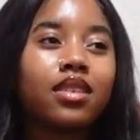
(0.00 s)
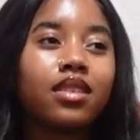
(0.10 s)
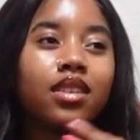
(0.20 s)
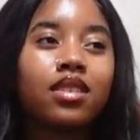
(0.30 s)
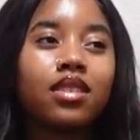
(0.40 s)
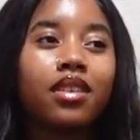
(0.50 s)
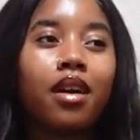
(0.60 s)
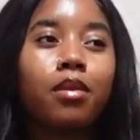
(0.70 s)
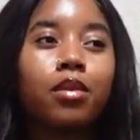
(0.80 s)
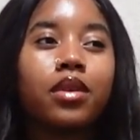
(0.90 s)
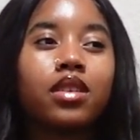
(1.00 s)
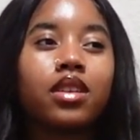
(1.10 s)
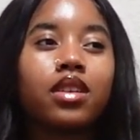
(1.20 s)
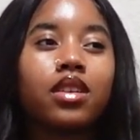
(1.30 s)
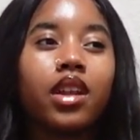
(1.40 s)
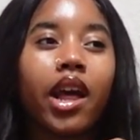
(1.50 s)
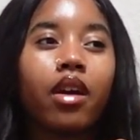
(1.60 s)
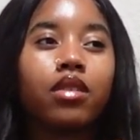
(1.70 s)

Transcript: this is a couple months in now.